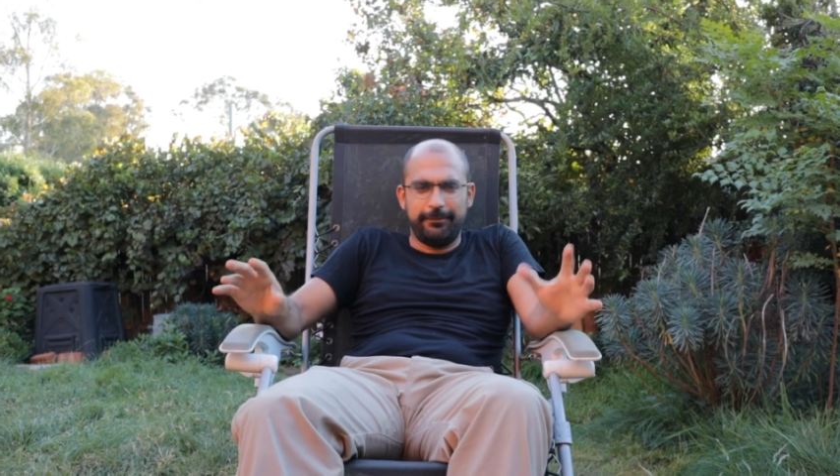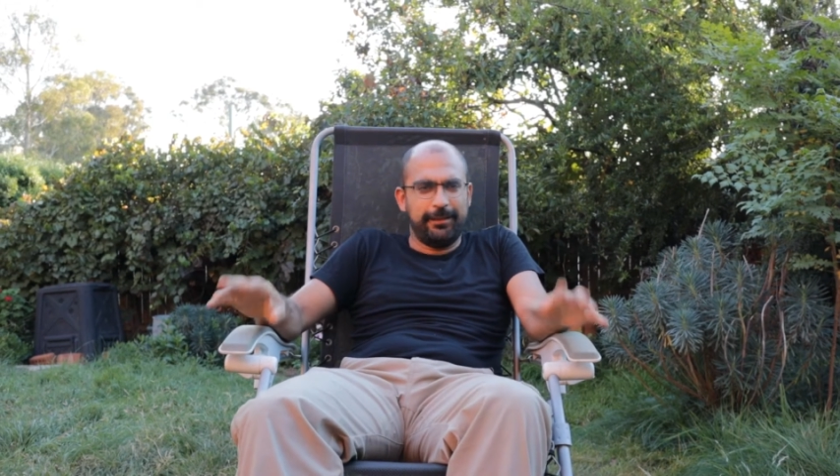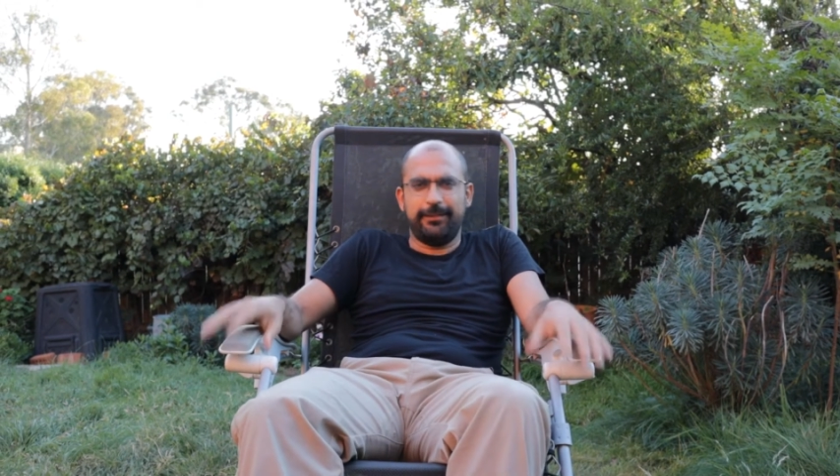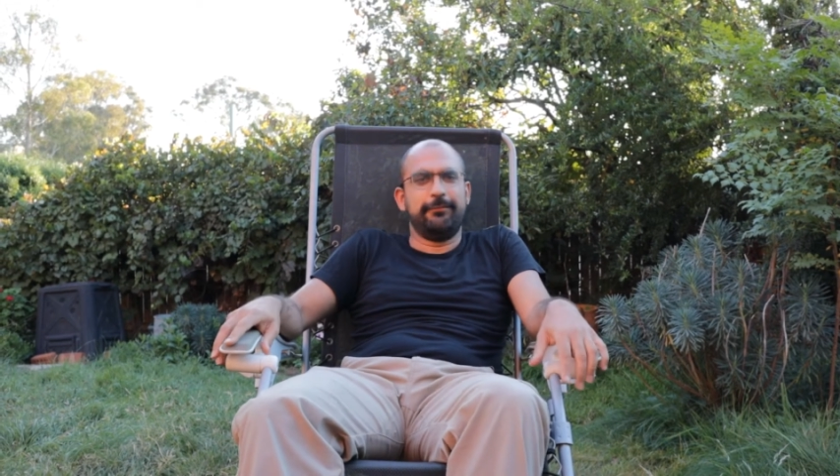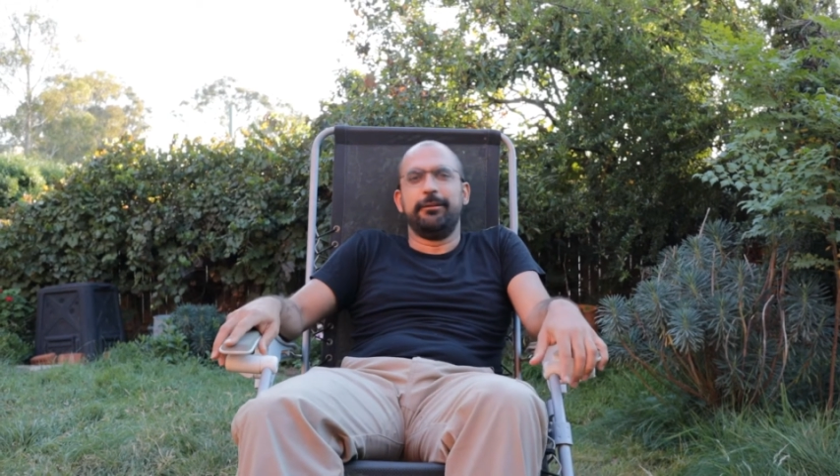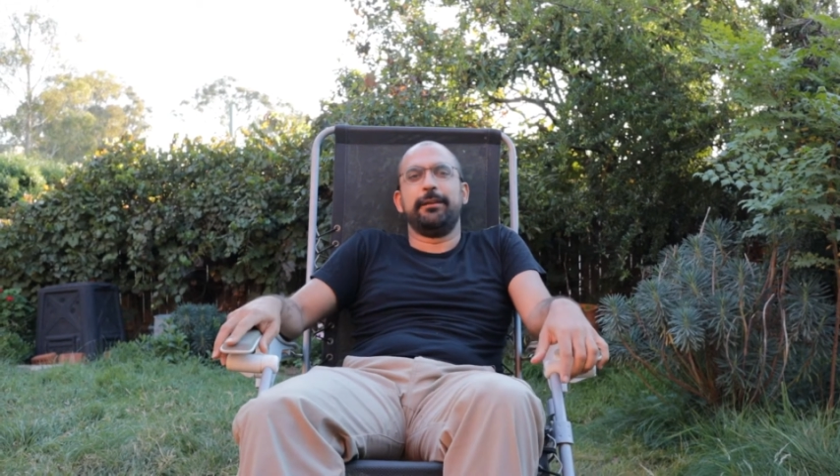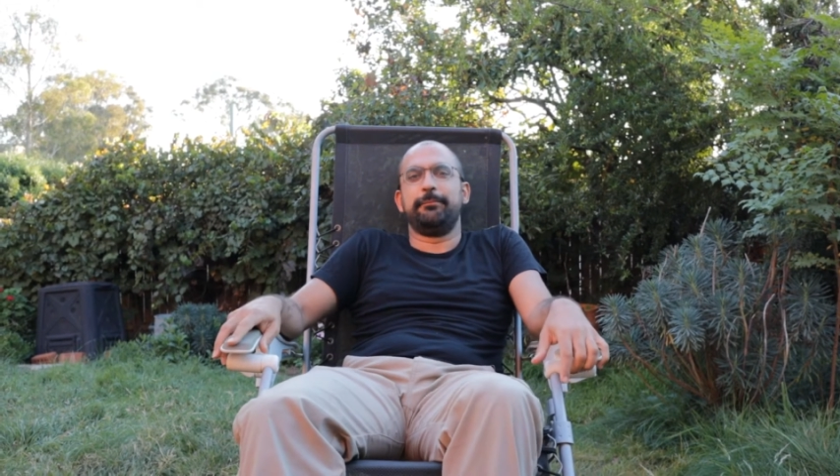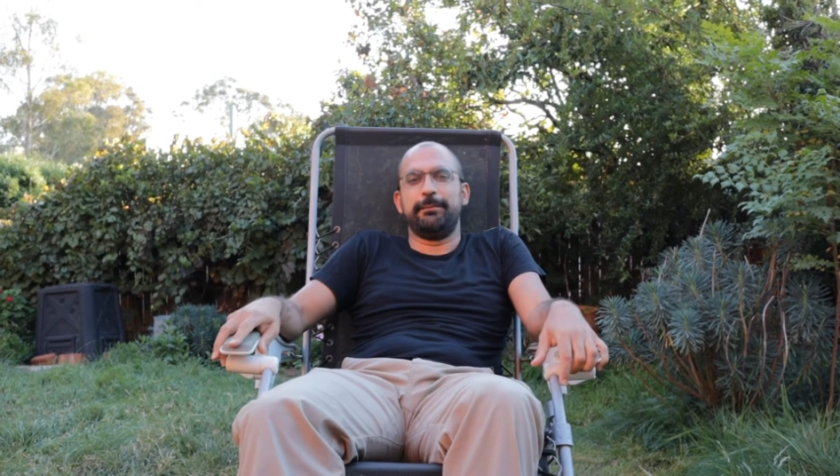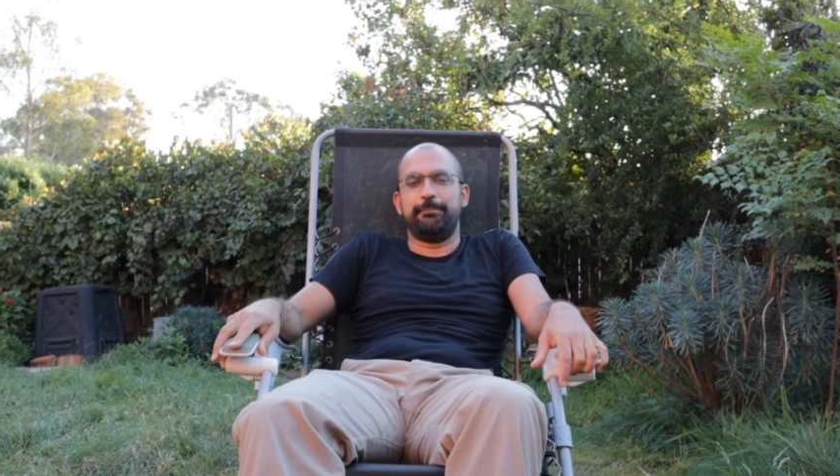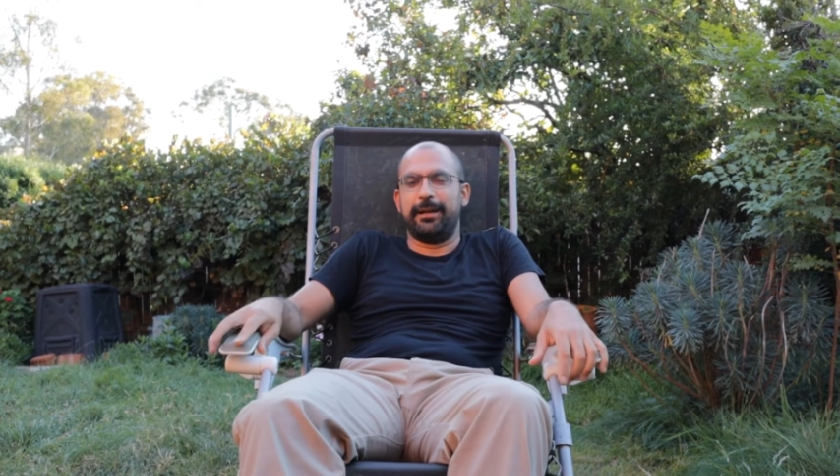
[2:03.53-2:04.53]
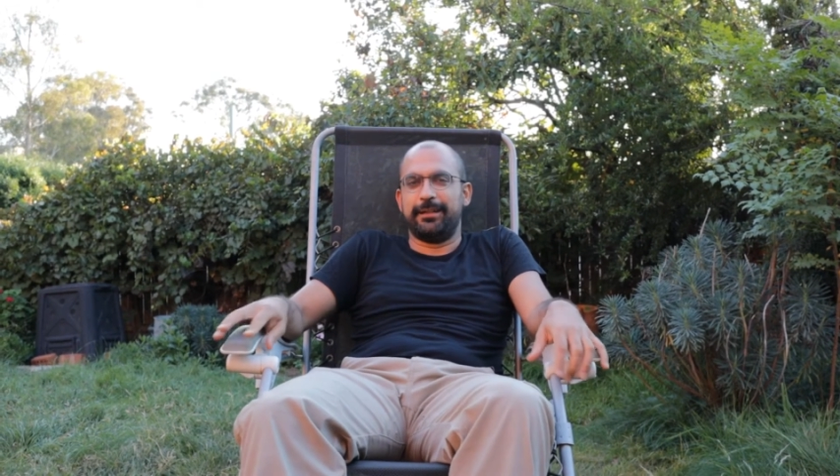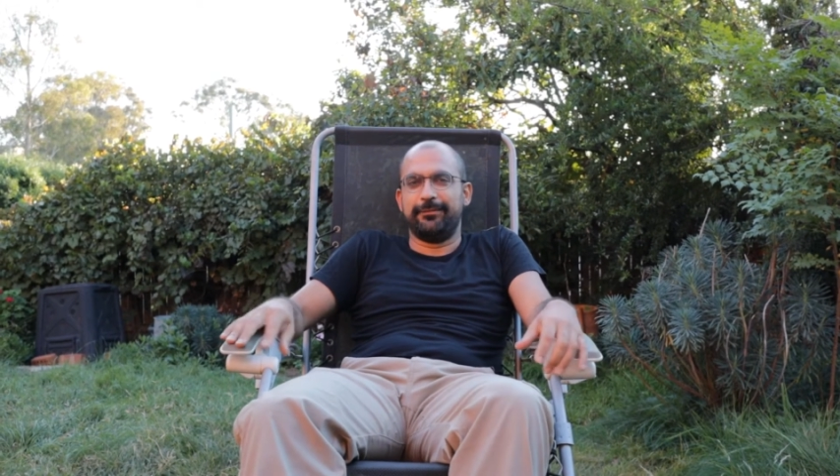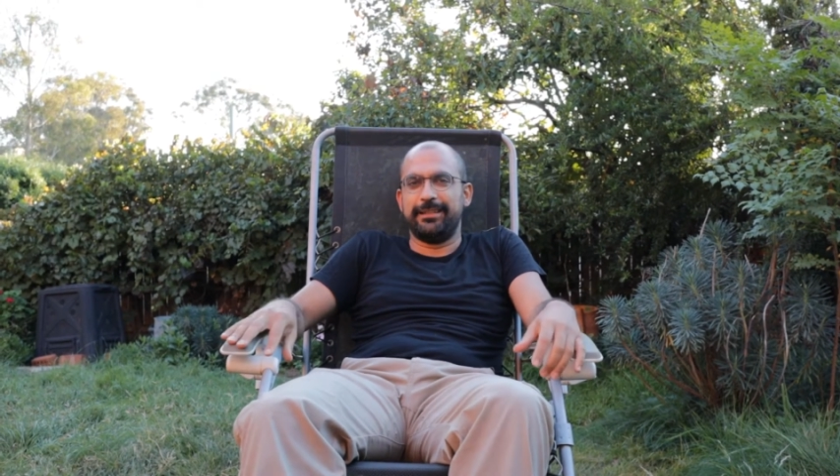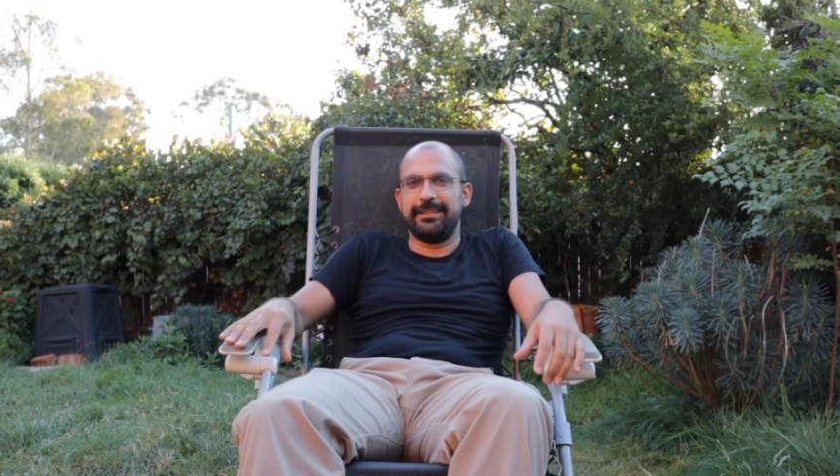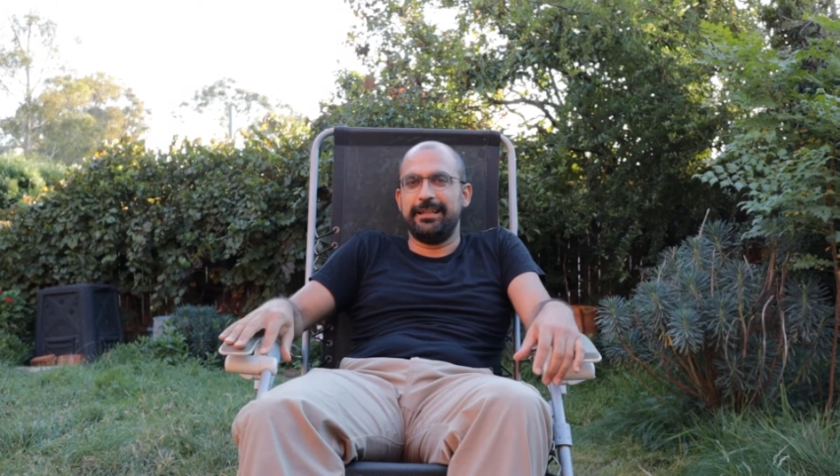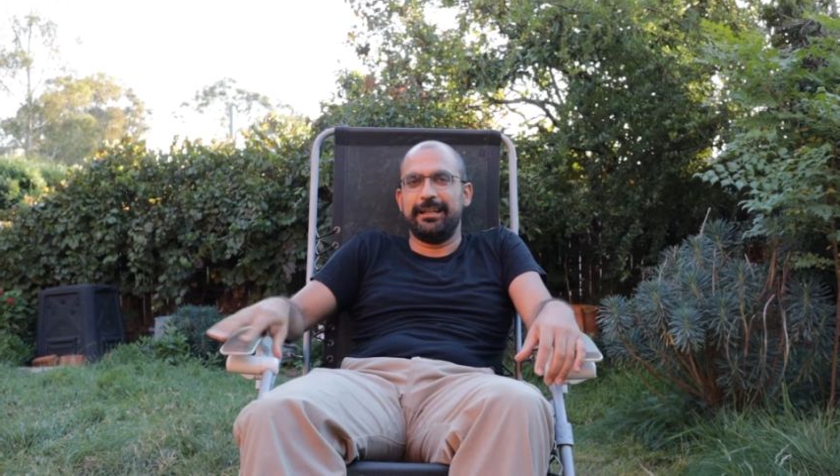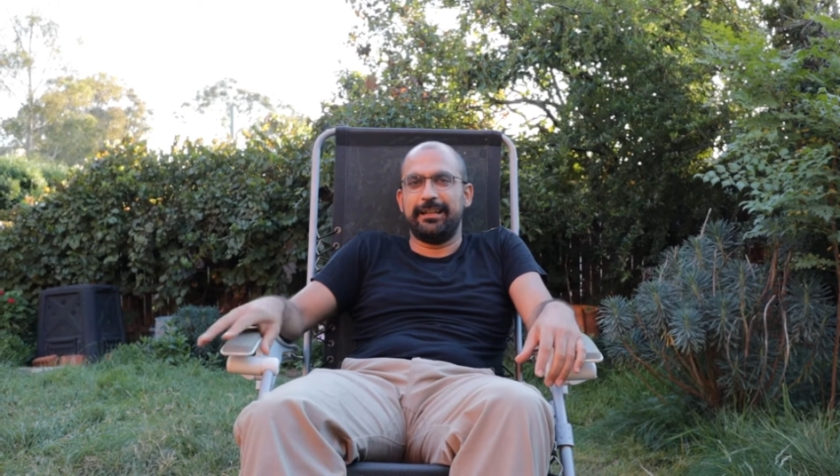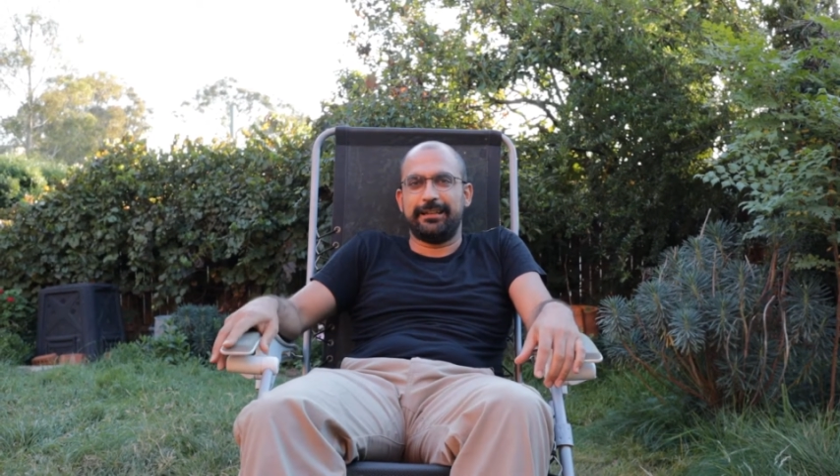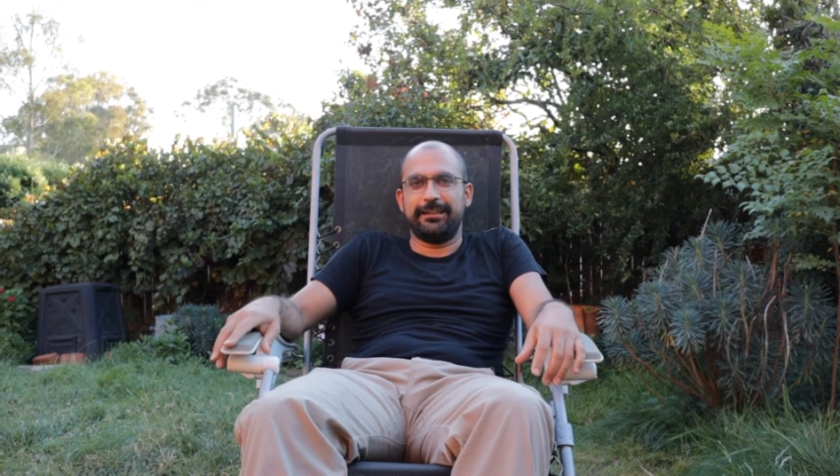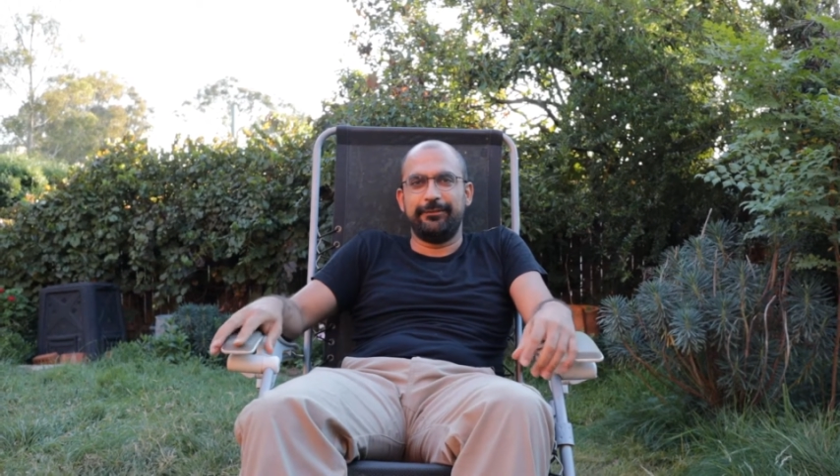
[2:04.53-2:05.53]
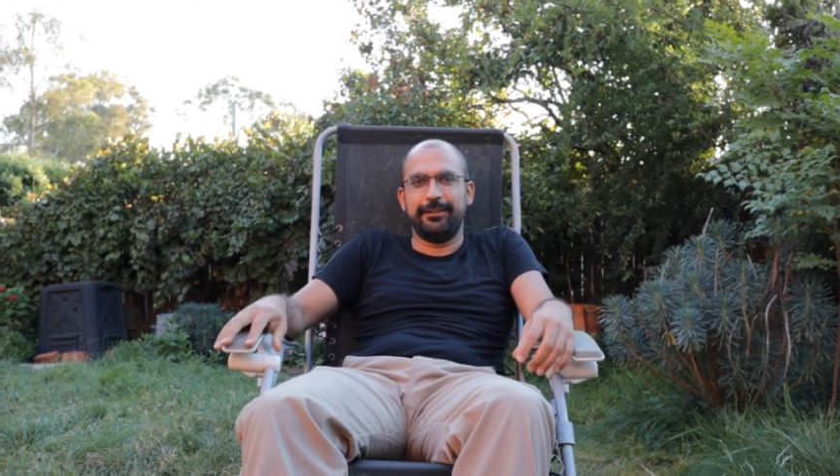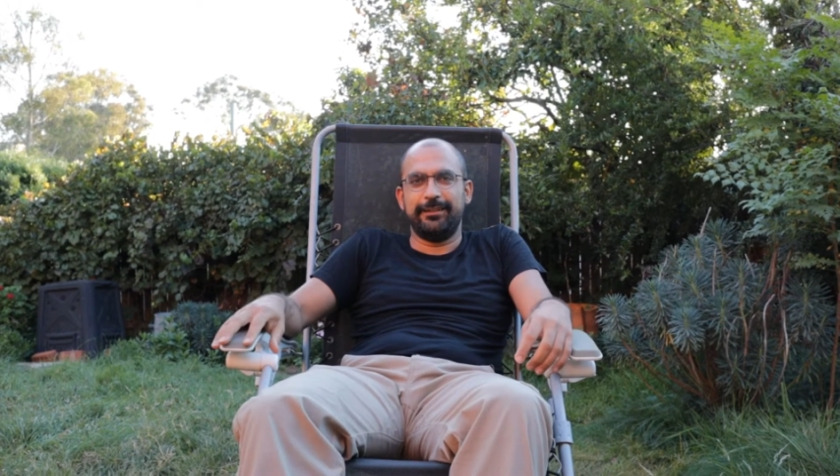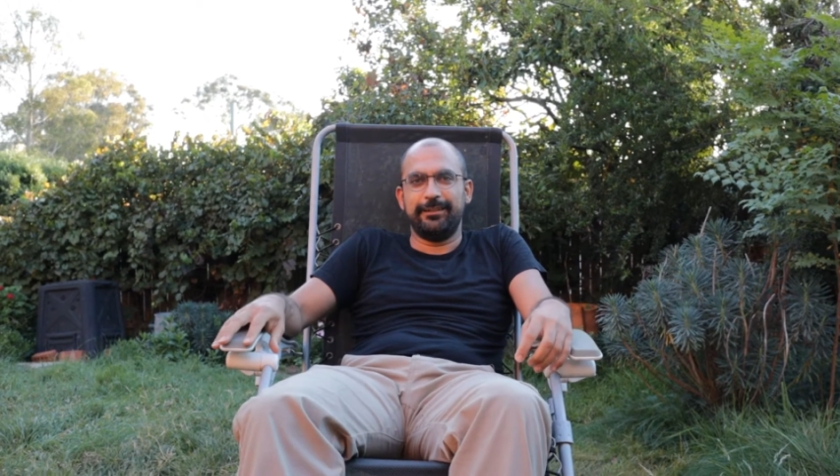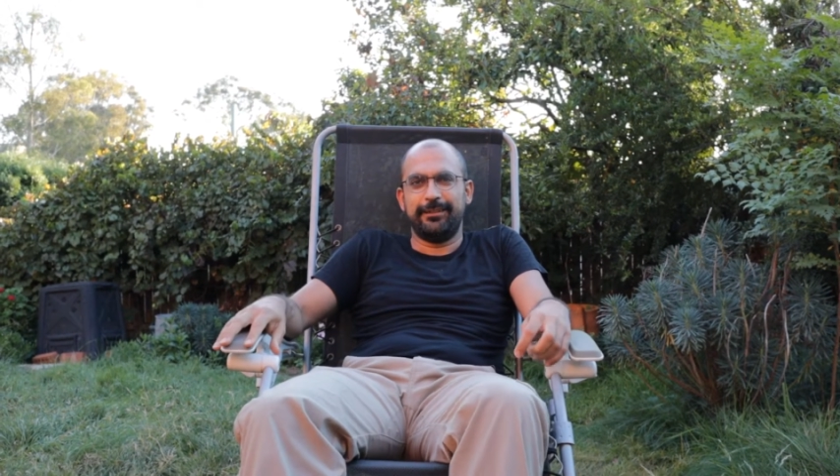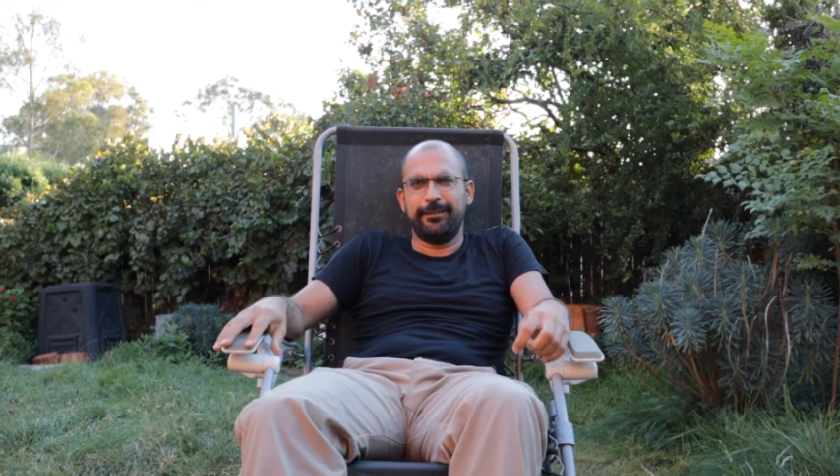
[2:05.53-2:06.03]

I mean, I don't want to be part of these illegal activities.